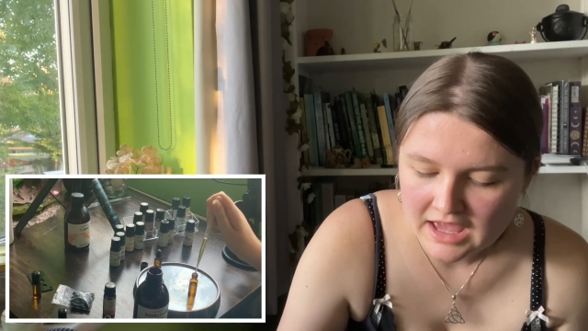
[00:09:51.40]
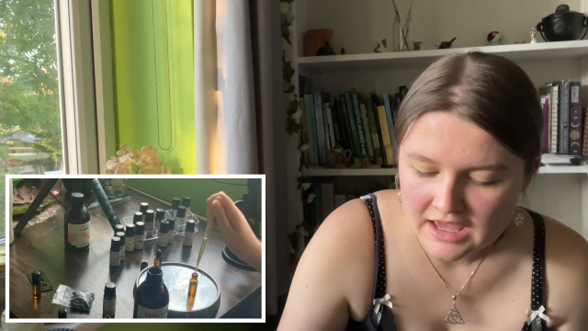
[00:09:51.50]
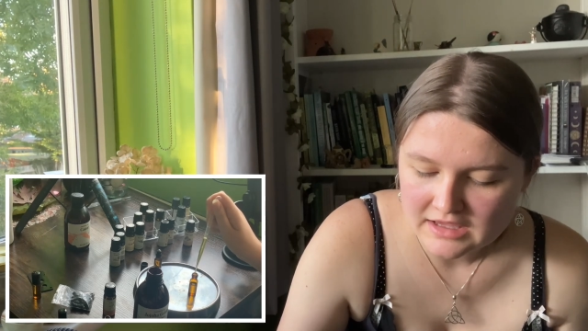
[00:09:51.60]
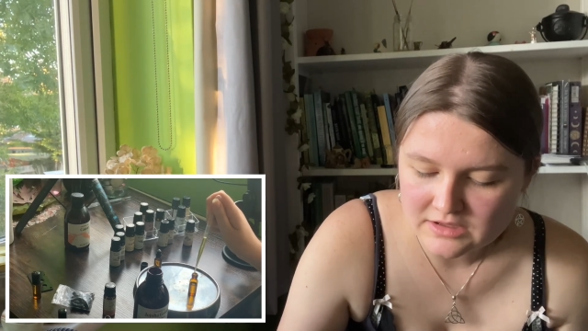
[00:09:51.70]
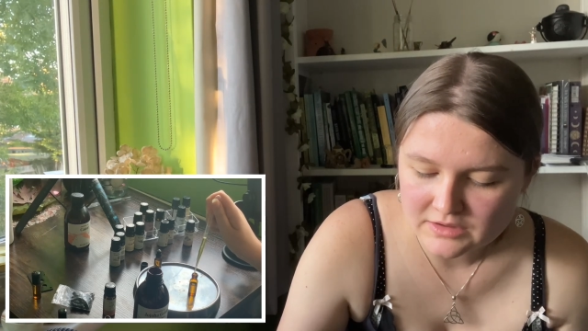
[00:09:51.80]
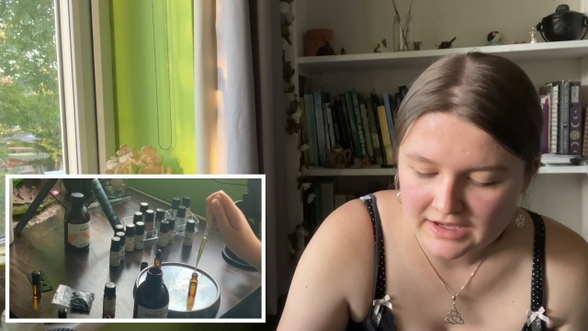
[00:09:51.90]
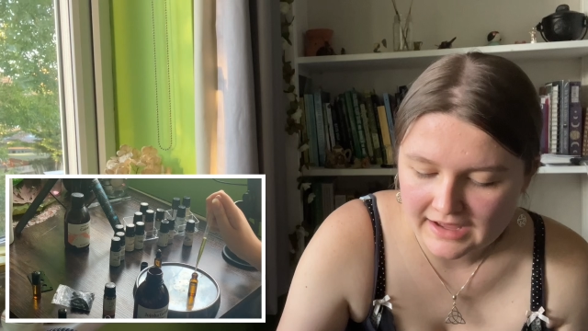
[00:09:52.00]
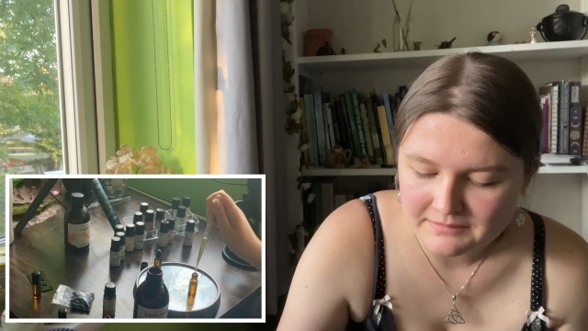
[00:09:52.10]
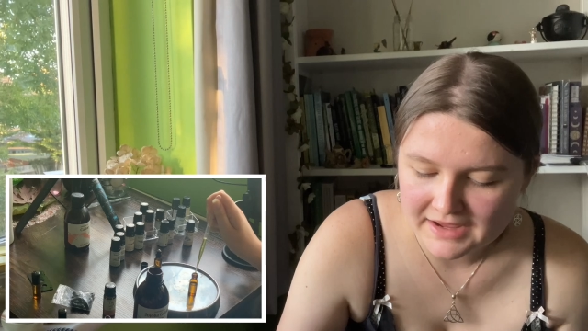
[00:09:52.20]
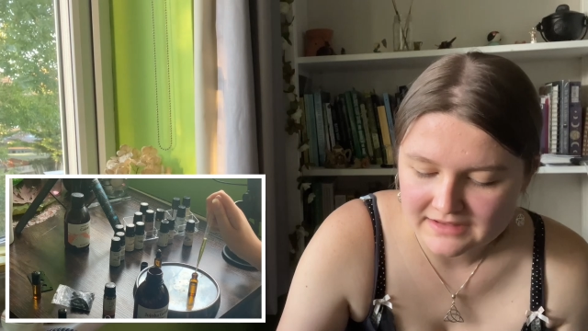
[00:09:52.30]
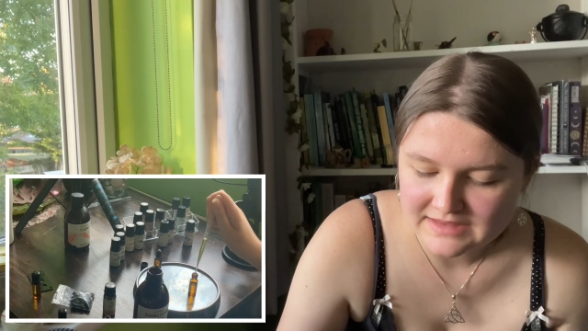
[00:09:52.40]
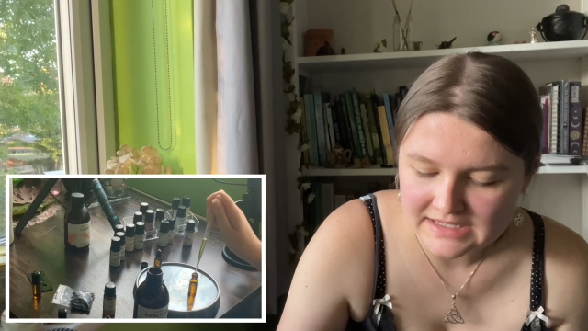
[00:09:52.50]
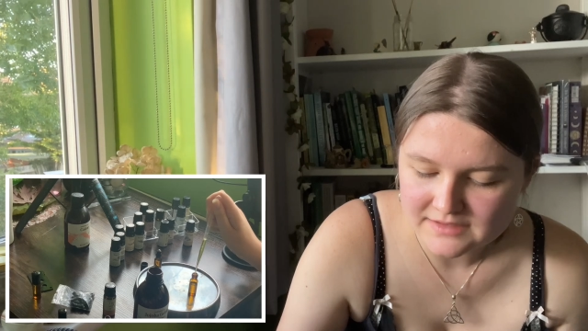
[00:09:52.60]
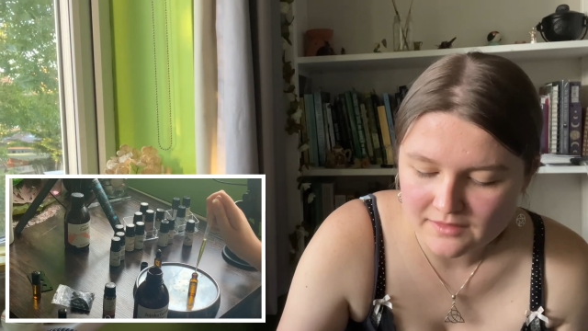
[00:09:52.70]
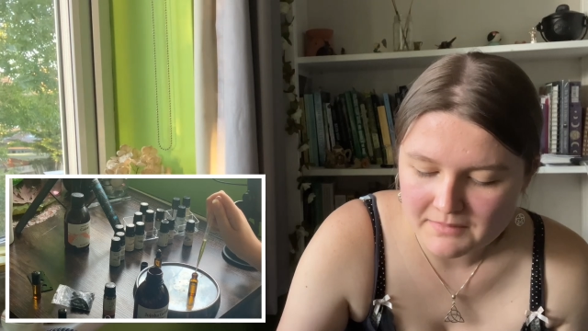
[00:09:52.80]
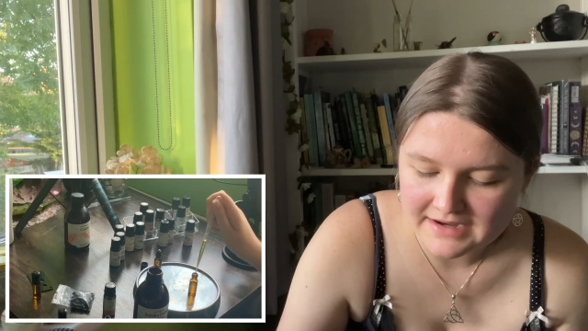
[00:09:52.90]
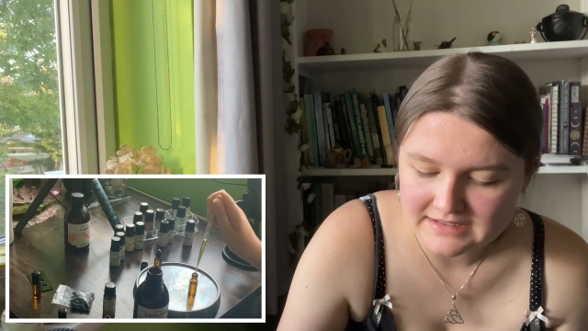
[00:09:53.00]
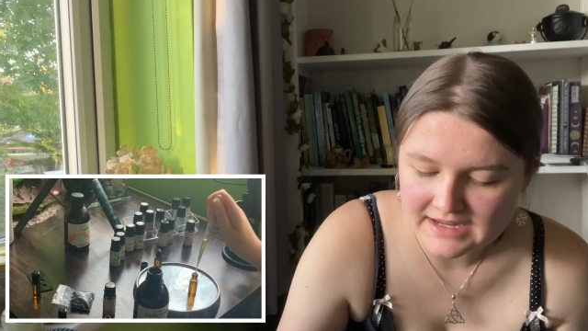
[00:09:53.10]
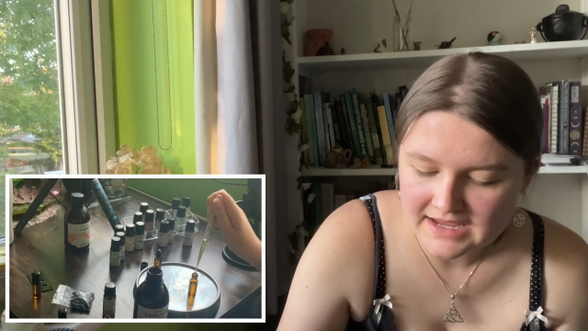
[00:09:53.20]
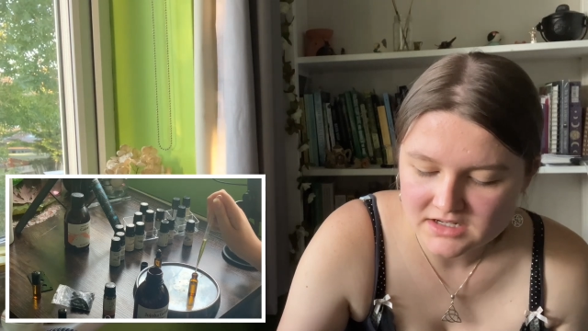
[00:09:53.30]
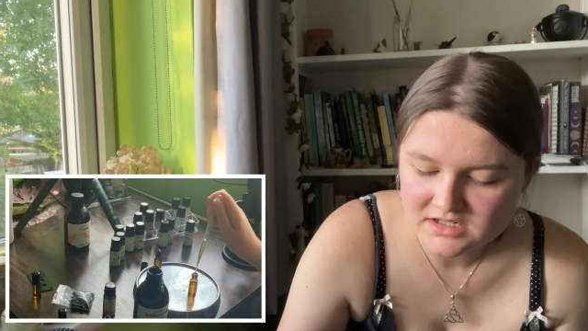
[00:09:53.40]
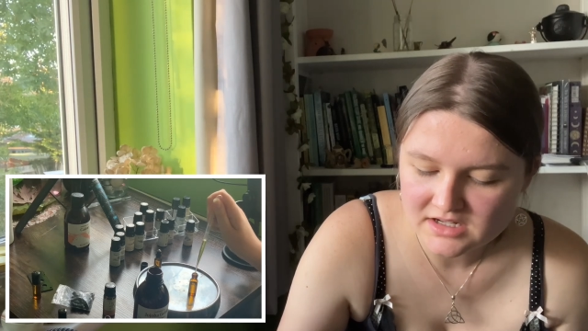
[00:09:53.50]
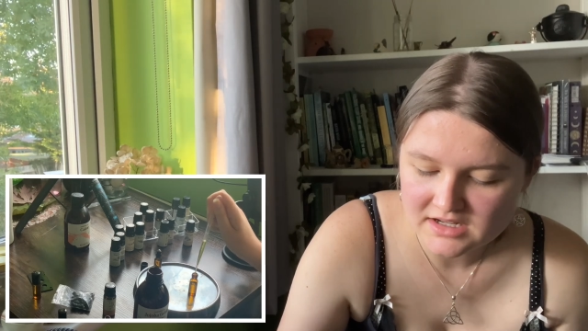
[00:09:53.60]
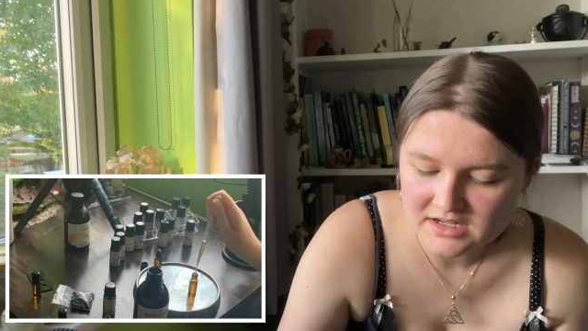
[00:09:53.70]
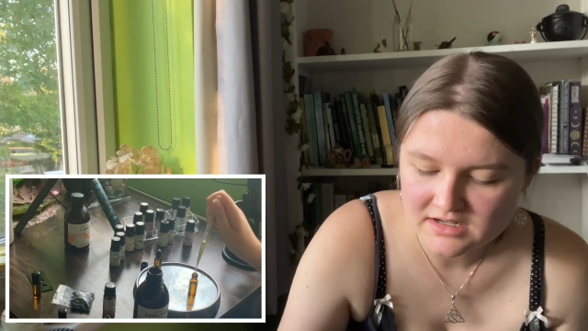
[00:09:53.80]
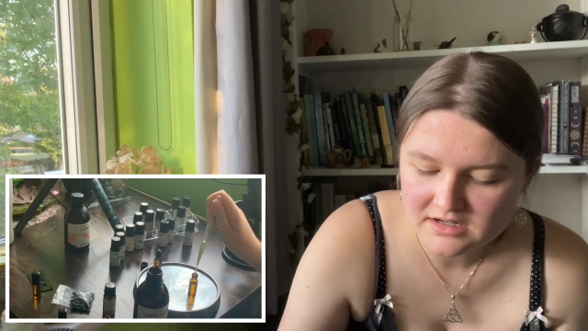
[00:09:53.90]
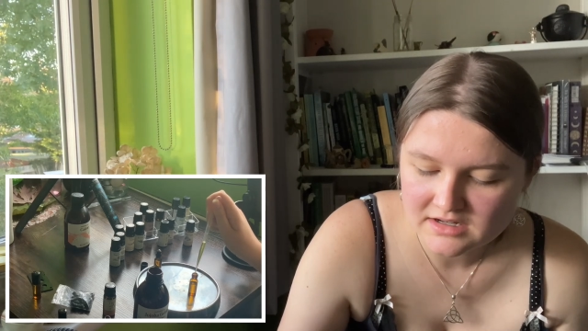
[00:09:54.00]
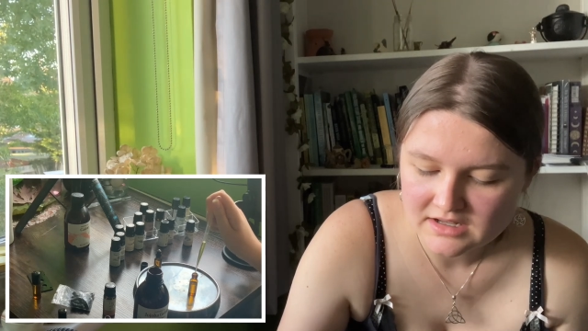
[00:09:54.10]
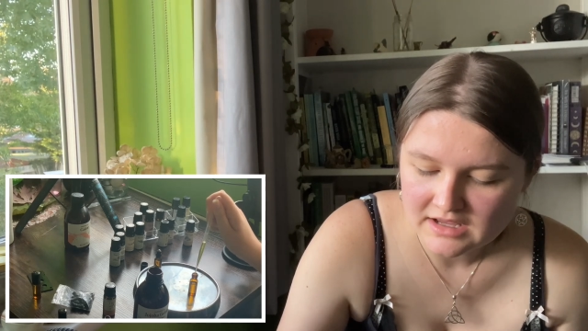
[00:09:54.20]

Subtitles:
You can make these for meditation.